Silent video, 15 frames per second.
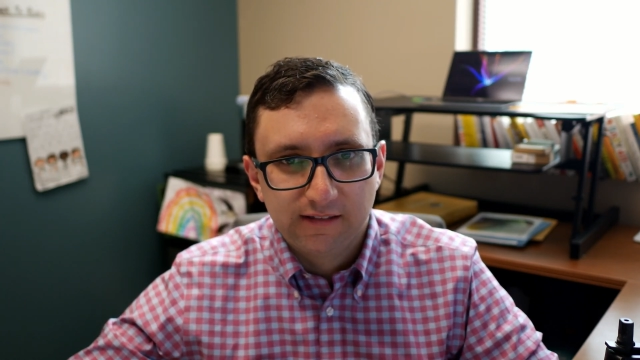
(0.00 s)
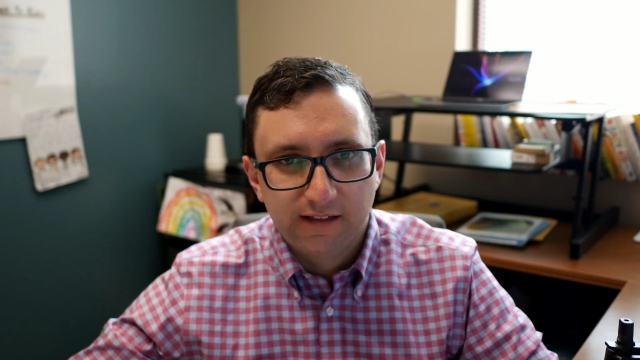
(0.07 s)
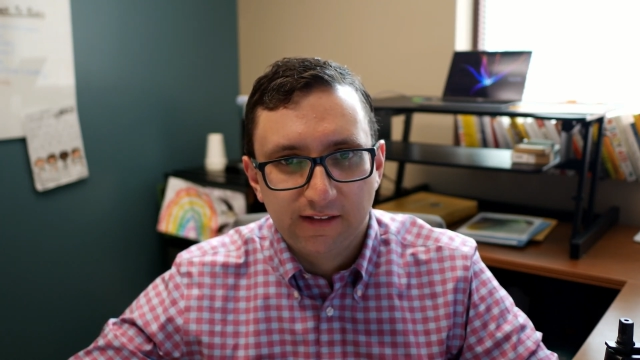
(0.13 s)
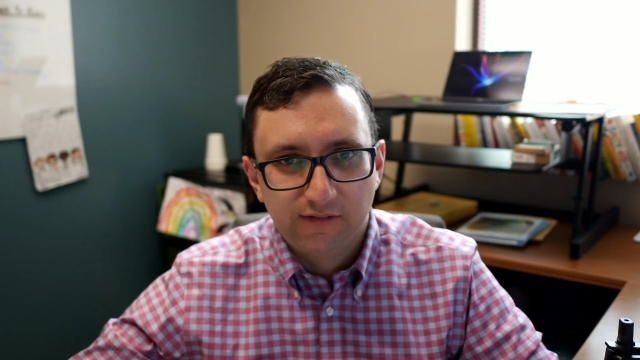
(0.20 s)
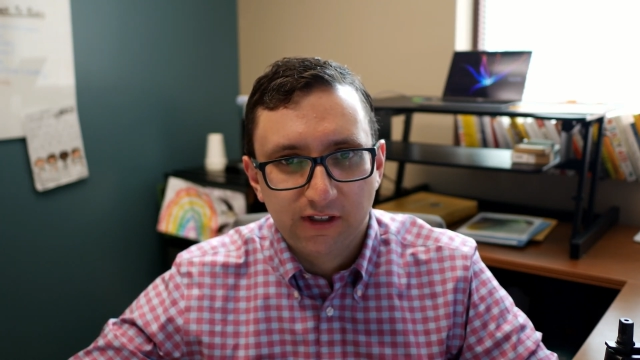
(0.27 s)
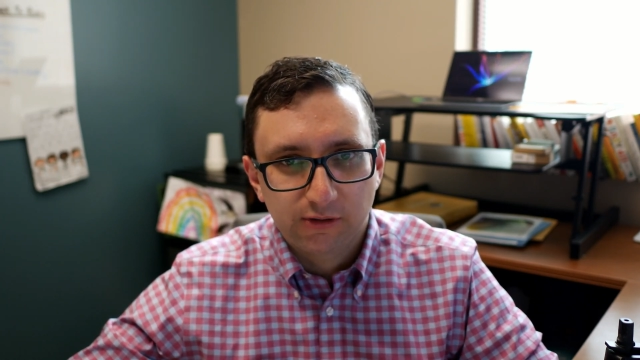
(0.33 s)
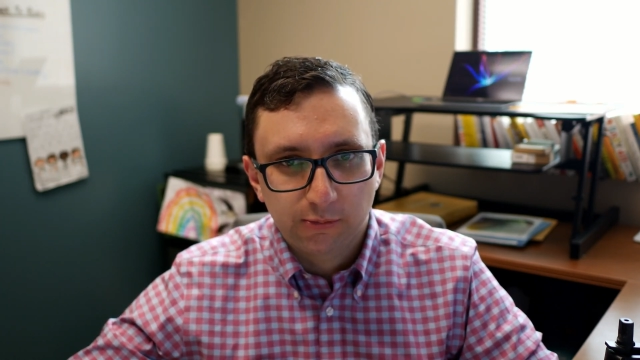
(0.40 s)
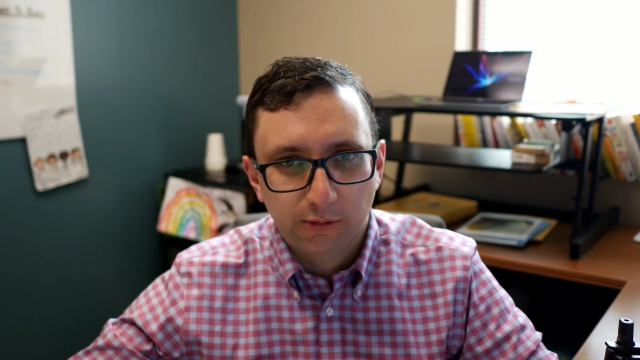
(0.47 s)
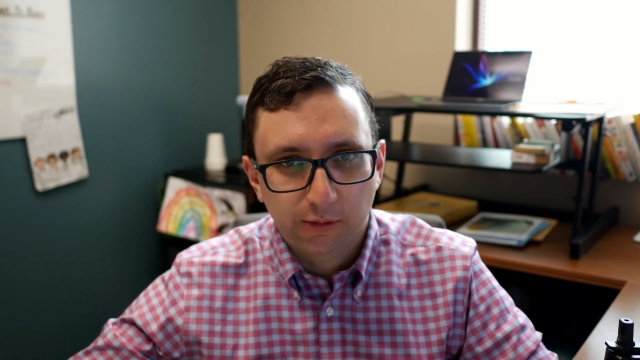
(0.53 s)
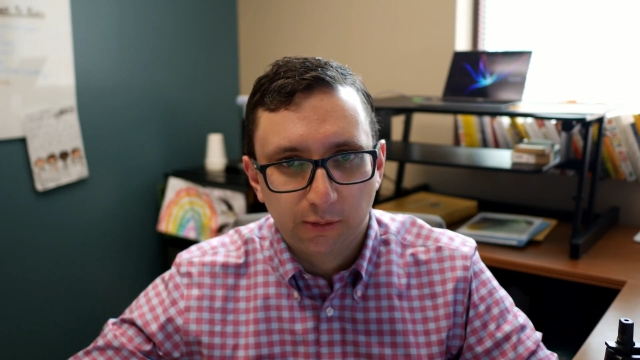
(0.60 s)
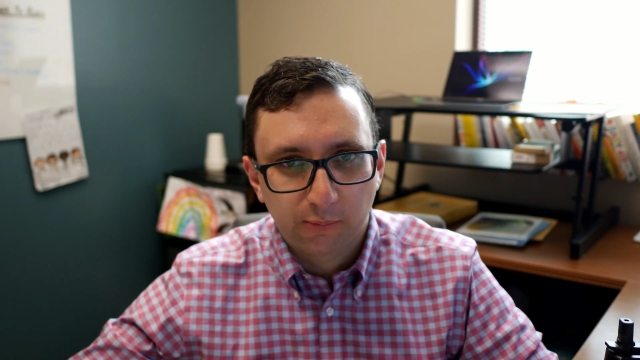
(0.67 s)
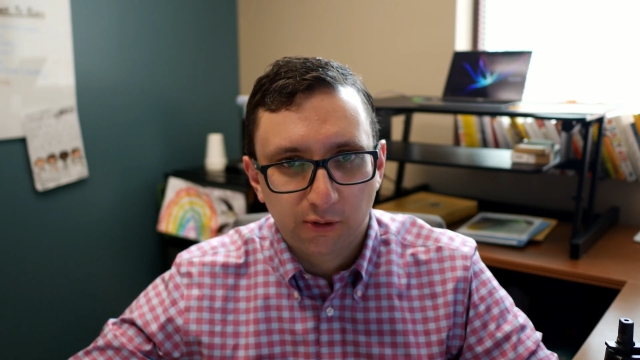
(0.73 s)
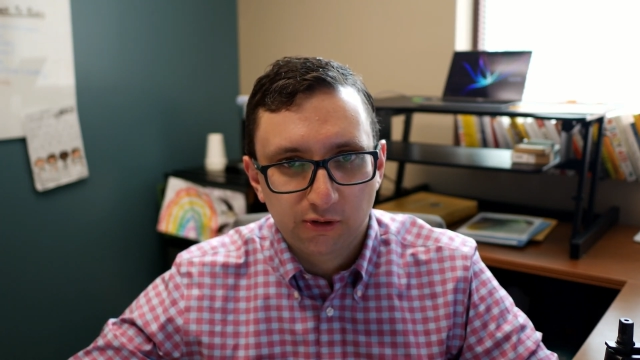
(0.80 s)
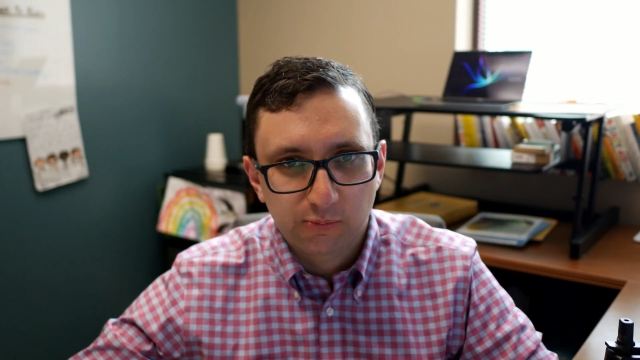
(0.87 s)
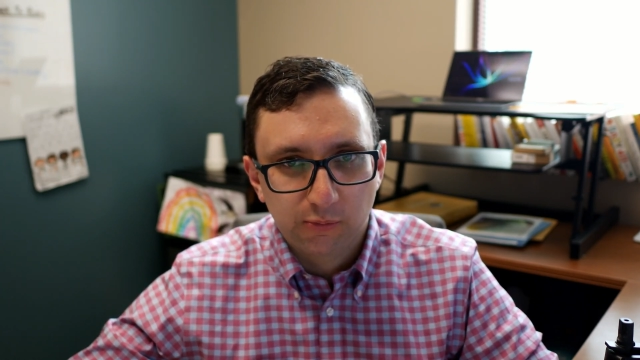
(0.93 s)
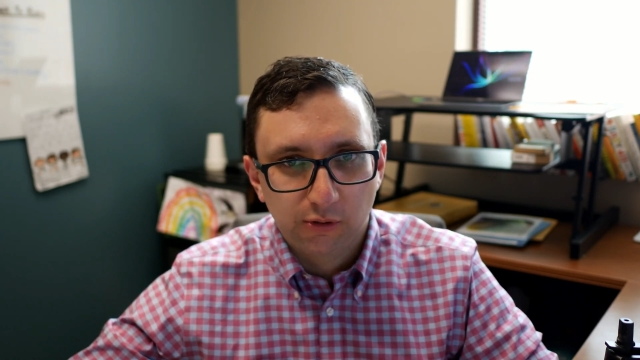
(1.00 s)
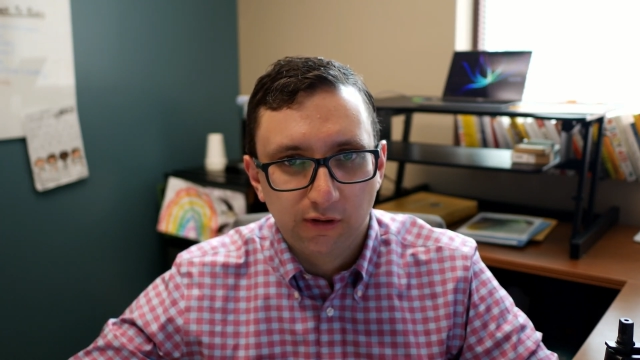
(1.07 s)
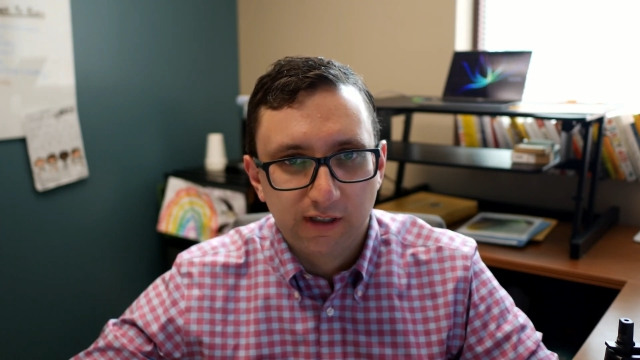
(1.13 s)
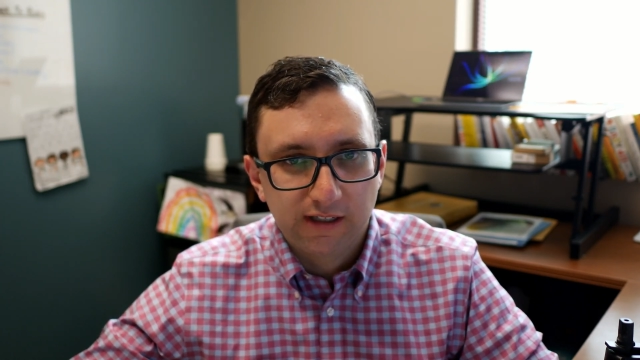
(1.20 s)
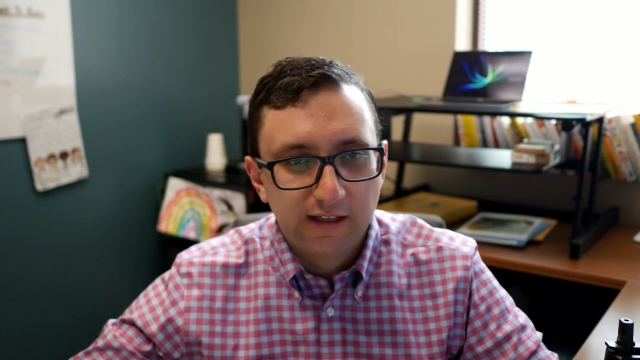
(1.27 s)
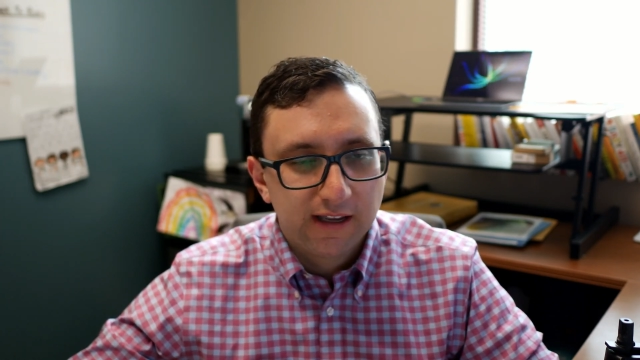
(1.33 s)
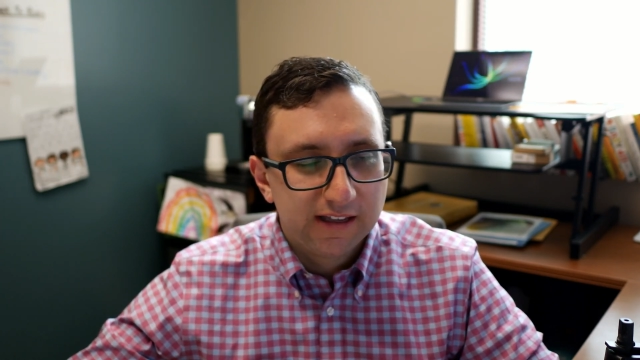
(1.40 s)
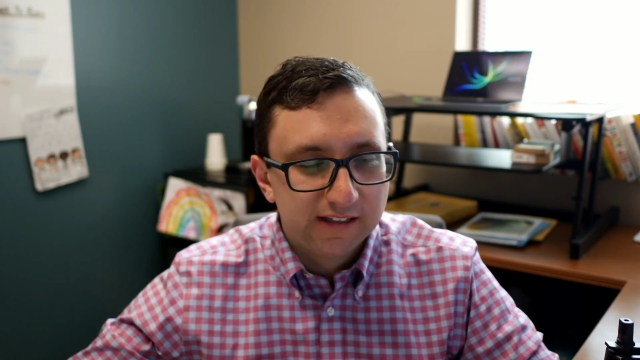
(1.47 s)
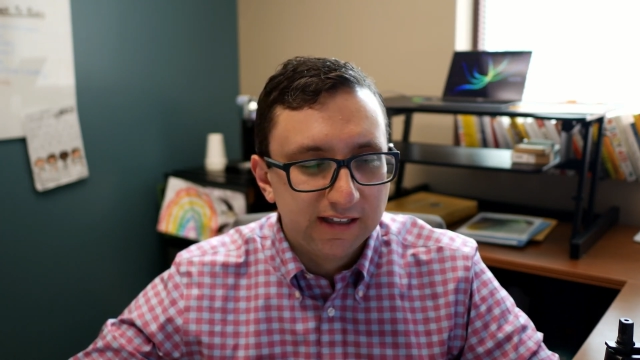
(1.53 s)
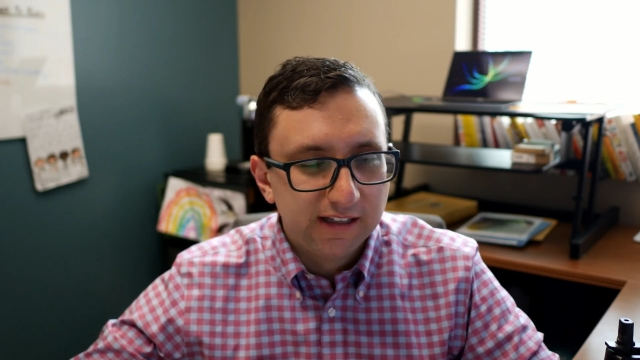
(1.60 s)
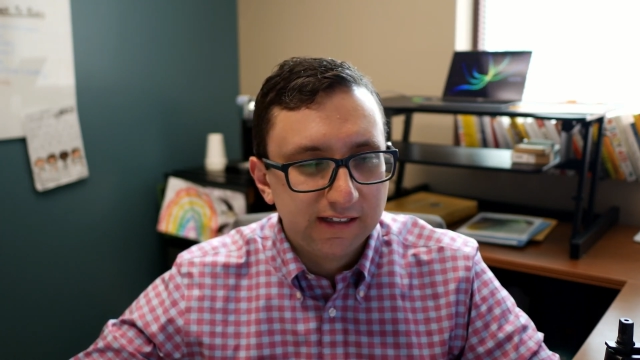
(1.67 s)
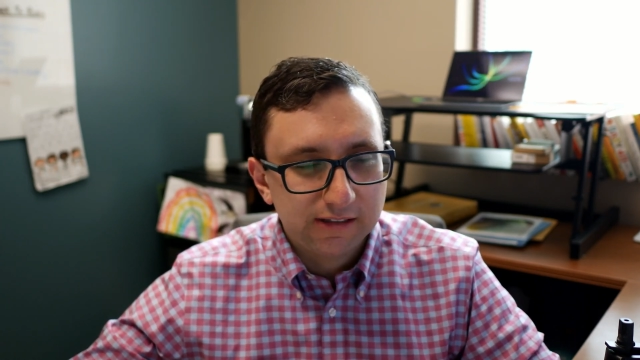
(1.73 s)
and things will go more smoothly.